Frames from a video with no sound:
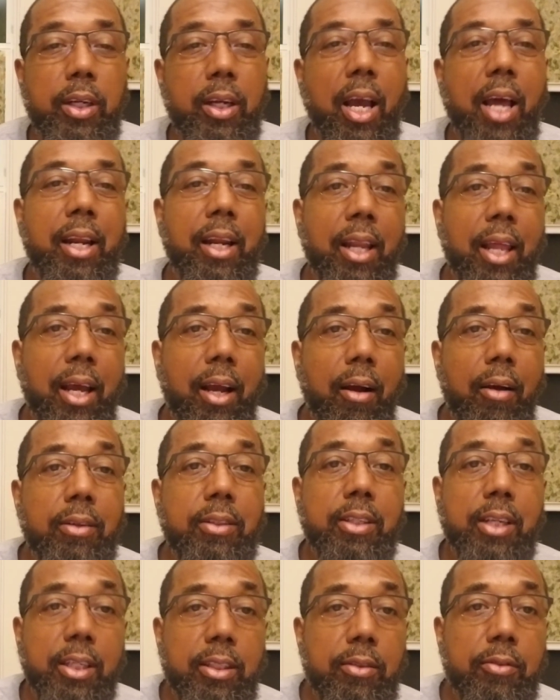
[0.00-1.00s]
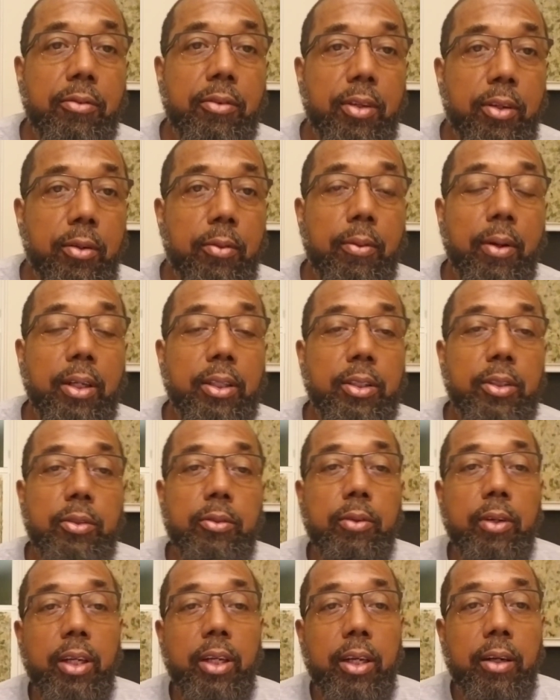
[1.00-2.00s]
kind of like our sex offender registry here